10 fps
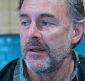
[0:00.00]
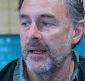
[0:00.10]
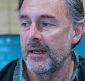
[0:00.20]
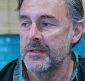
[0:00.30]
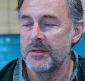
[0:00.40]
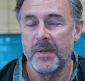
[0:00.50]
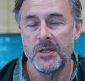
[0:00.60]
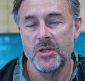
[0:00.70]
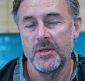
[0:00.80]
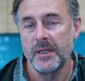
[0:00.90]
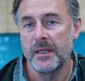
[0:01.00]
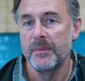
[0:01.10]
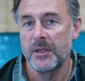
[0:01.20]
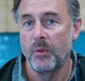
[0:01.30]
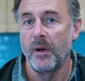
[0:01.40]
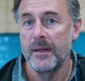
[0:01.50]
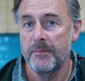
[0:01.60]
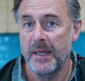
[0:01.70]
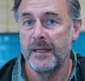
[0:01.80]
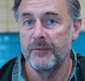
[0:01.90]
As you mentioned, they can be quite
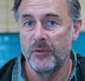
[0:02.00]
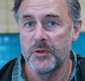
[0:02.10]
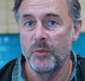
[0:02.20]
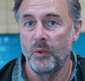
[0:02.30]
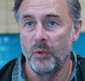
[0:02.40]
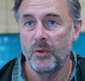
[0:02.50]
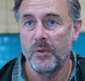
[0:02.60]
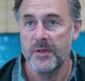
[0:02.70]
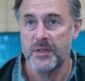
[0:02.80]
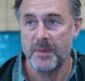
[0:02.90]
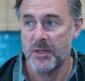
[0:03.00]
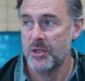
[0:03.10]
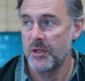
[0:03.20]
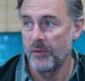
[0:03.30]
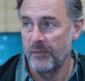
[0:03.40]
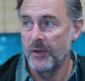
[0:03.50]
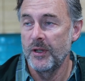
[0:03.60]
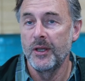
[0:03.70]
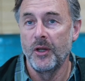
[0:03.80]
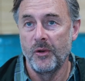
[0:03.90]
painful to walk with, especially over a
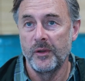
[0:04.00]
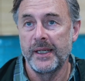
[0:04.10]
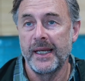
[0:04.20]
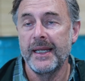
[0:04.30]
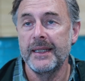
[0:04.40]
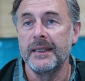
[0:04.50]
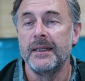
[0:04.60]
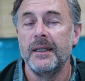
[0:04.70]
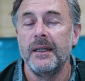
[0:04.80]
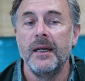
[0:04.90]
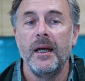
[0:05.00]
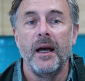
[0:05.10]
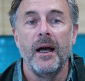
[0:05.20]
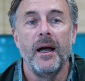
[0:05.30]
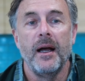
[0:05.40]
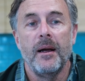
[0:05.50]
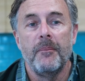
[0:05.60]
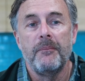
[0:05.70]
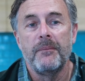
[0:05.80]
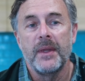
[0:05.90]
long day.
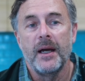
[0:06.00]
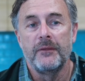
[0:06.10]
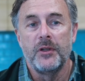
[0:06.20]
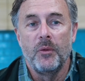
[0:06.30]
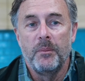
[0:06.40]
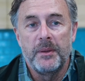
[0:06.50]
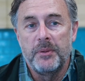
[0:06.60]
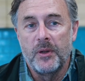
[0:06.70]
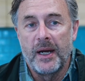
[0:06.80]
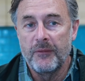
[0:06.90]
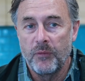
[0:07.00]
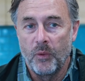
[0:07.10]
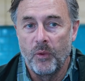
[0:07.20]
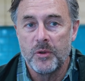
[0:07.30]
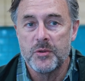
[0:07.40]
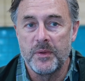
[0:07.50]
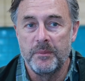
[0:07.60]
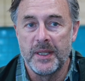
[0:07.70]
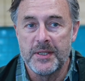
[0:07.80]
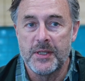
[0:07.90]
I've known people who have walked with
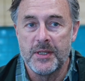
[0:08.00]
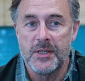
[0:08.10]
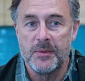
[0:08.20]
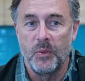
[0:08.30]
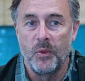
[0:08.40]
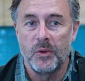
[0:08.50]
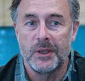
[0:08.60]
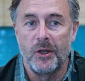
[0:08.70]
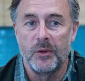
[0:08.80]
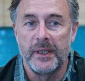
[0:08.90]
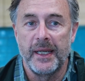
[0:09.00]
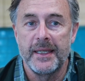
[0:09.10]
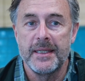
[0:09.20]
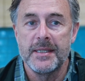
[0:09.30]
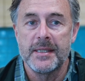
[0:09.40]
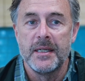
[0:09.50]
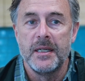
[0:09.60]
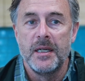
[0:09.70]
blisters and walked long days,